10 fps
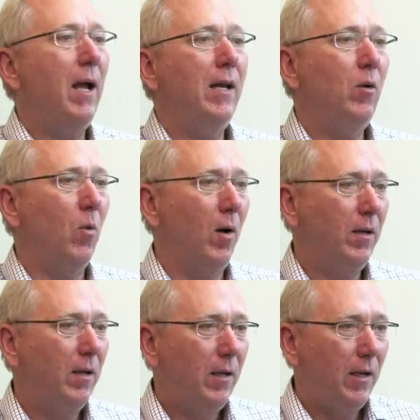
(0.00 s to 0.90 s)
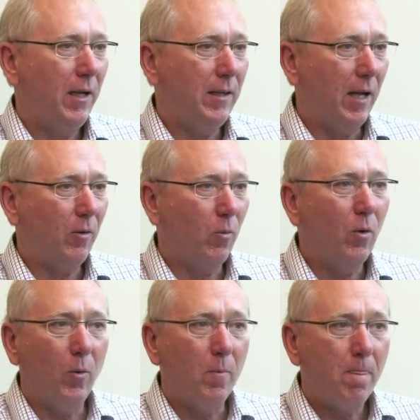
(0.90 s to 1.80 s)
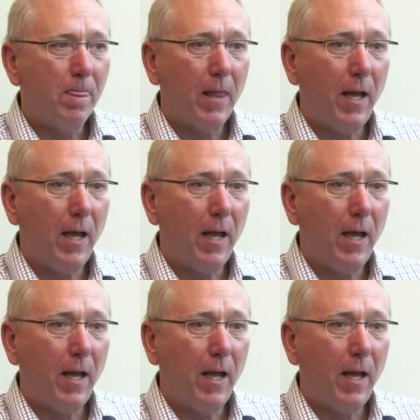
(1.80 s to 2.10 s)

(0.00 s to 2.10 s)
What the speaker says: anyone in that group,